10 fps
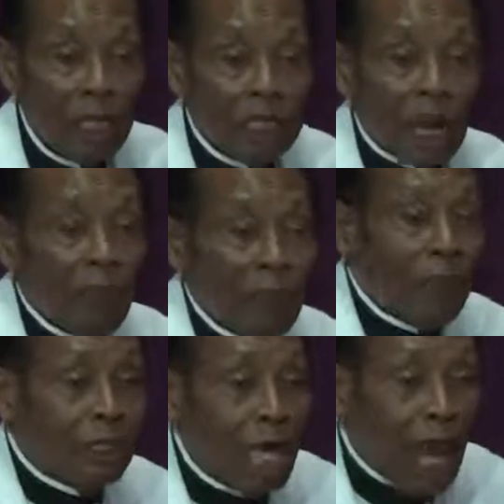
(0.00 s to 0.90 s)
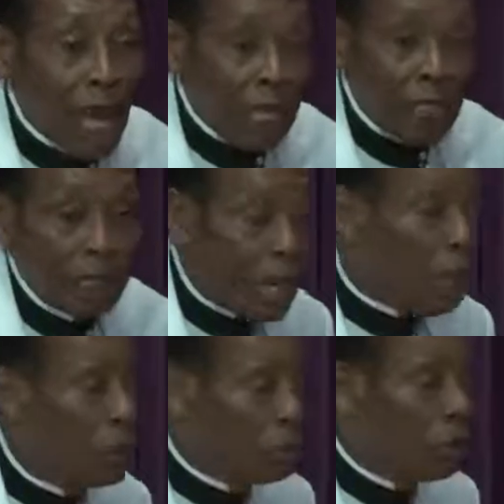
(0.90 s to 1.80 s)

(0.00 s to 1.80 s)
Some people say, ah, you are